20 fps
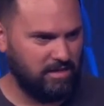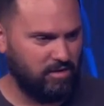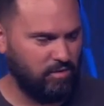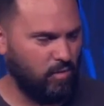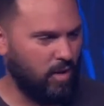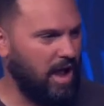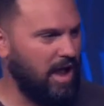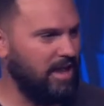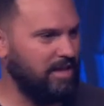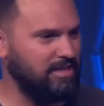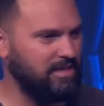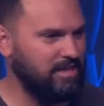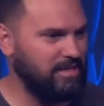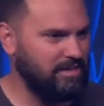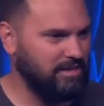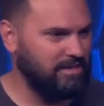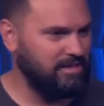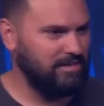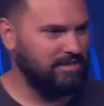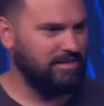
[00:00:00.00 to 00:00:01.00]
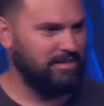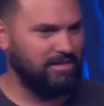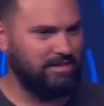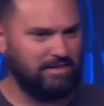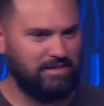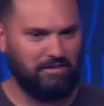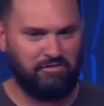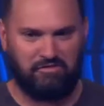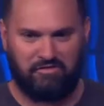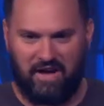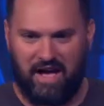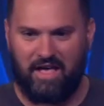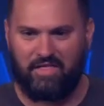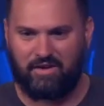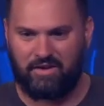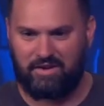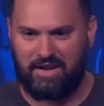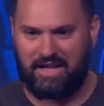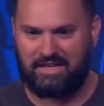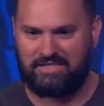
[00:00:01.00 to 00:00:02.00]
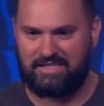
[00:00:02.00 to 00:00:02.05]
Why did the father not